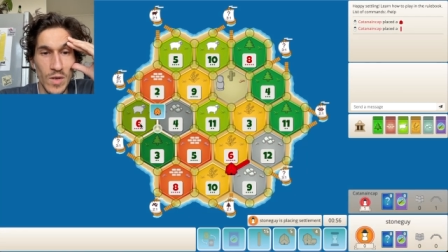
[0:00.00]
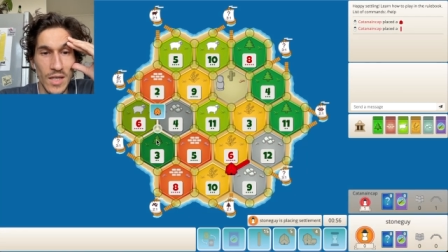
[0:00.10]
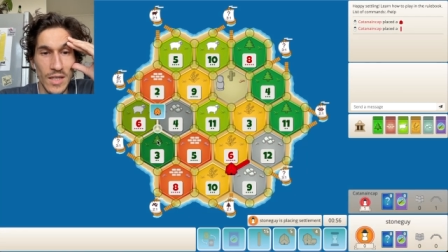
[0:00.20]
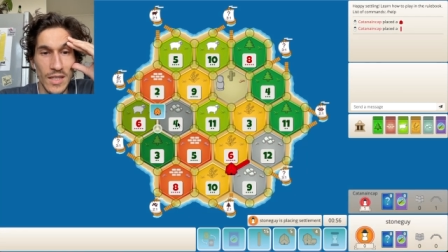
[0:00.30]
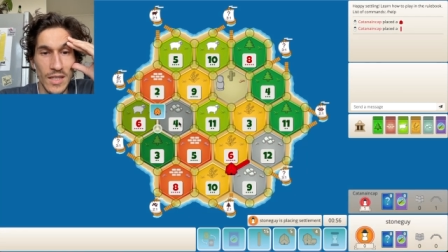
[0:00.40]

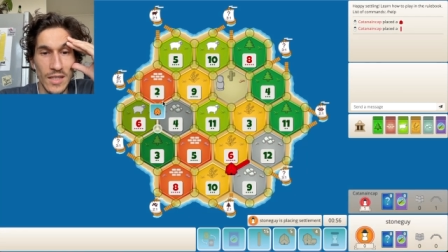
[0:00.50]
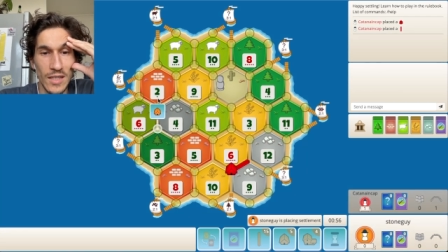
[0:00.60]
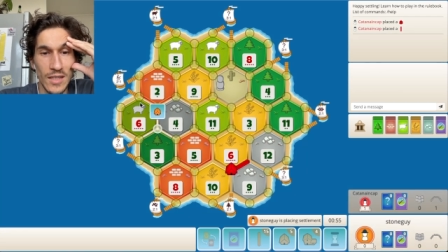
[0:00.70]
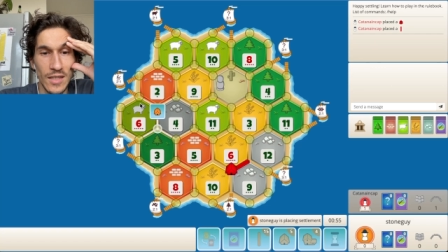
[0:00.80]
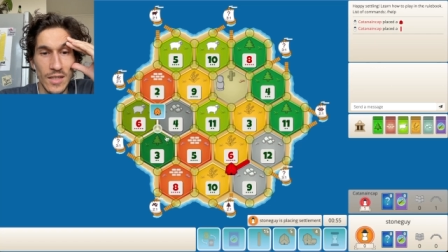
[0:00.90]
and then
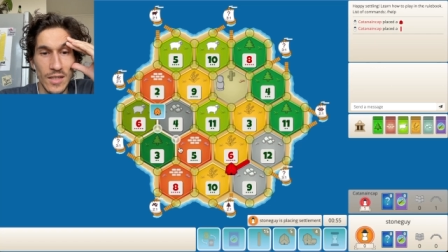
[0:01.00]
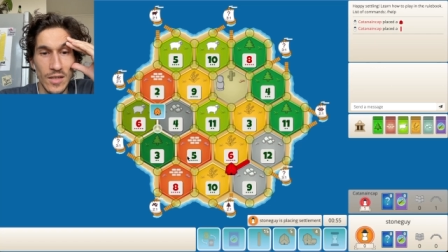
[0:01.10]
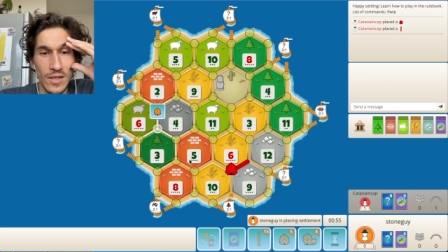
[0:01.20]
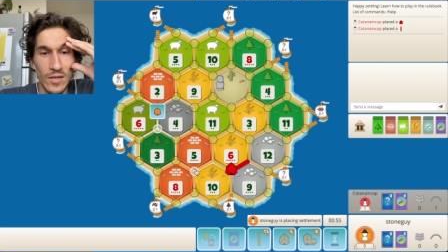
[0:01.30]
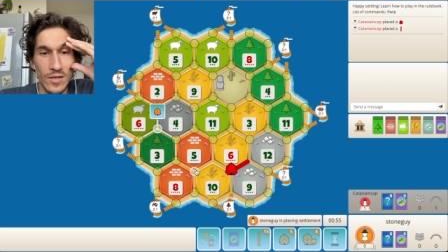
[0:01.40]

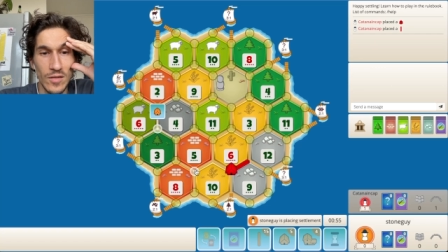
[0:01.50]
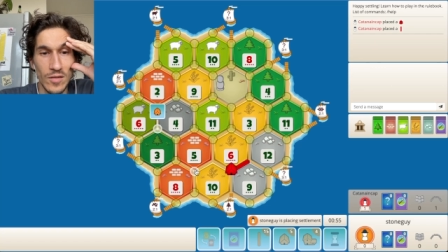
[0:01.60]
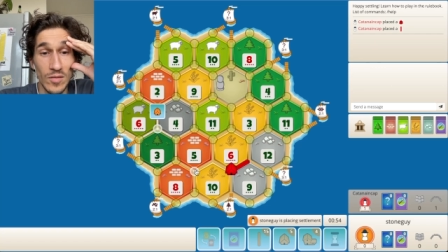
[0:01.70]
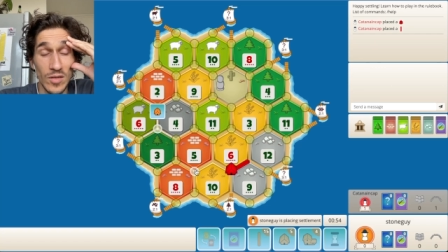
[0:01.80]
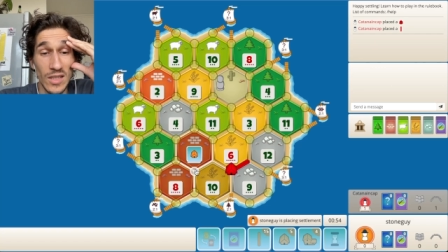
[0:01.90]

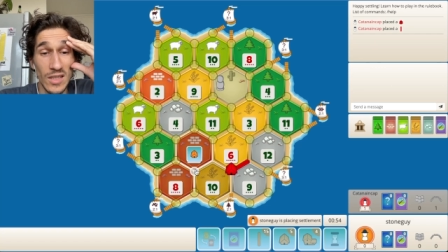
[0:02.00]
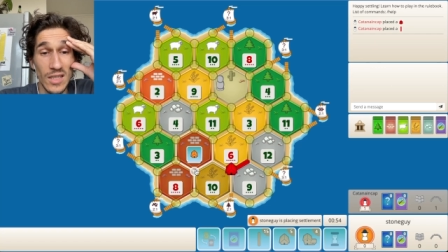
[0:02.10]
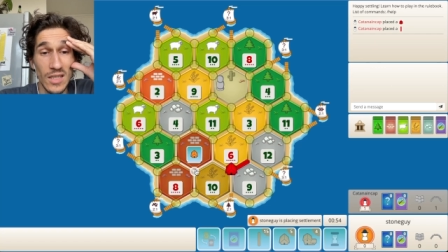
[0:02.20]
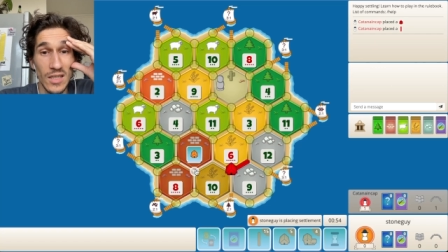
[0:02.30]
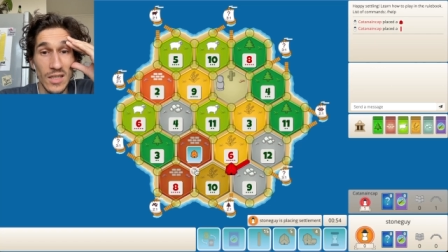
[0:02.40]
this,